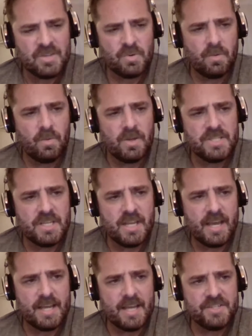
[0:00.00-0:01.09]
one wasn't
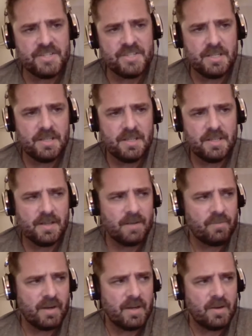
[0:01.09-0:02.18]
as good. I
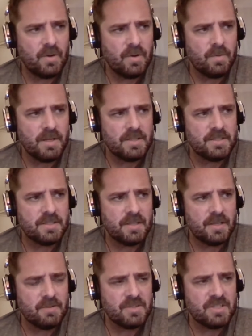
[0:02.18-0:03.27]
forget who it was. I
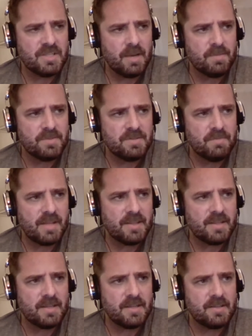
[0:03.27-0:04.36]
think it was Sam Smith
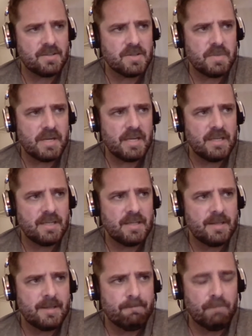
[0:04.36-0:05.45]
and somebody.
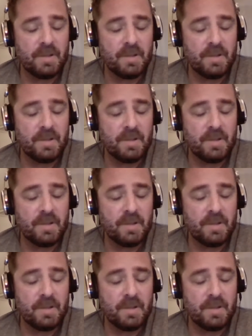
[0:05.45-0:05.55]
But